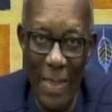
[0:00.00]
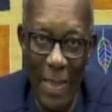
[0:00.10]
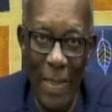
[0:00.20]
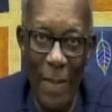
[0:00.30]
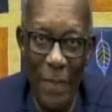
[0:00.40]

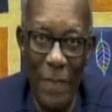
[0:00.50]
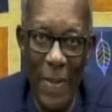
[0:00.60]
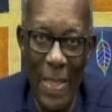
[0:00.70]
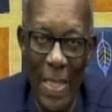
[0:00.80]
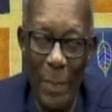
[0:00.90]
of
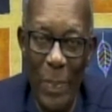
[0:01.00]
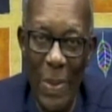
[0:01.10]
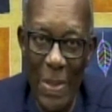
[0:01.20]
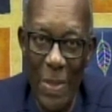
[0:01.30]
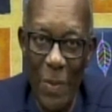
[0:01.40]
a
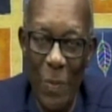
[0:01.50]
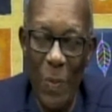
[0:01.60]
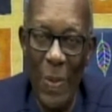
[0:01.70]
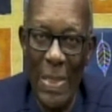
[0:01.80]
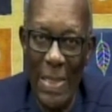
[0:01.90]
person
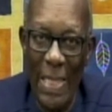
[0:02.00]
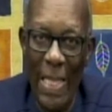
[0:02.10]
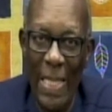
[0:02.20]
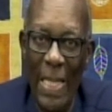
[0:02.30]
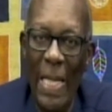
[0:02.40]
who has
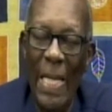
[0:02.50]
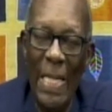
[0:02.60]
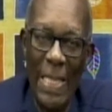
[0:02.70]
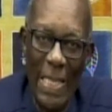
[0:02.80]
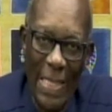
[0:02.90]
died
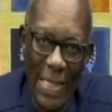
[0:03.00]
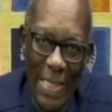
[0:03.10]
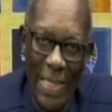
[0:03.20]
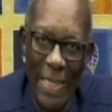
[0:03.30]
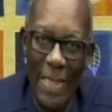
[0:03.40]

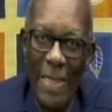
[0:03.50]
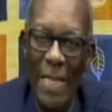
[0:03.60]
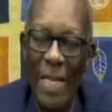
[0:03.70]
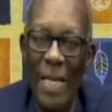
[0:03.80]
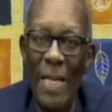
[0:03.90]
intestate,
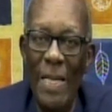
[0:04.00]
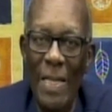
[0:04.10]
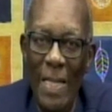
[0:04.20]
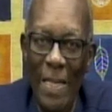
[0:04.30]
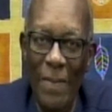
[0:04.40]

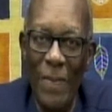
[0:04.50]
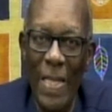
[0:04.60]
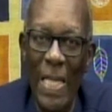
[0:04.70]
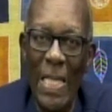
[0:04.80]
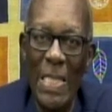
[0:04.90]

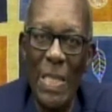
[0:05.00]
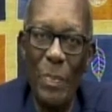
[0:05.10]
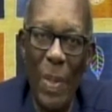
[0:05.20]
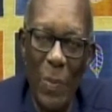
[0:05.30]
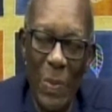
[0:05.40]
leaving his
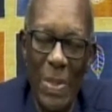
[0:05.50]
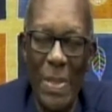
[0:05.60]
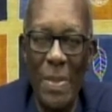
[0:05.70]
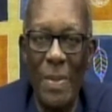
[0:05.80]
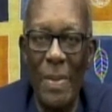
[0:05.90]

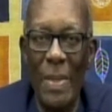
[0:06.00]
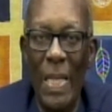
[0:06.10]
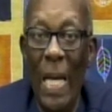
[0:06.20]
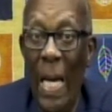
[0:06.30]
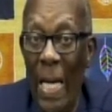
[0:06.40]
spouse
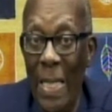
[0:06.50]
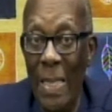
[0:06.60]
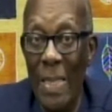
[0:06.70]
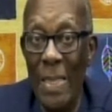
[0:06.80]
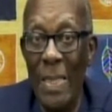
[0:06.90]

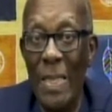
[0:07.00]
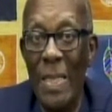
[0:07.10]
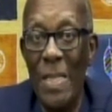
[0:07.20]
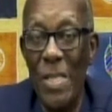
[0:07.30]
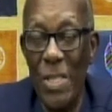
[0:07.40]
and
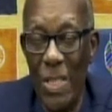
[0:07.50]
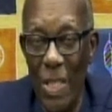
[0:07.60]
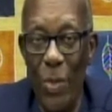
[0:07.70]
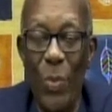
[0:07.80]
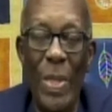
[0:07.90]

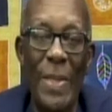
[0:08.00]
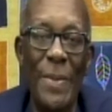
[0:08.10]
children.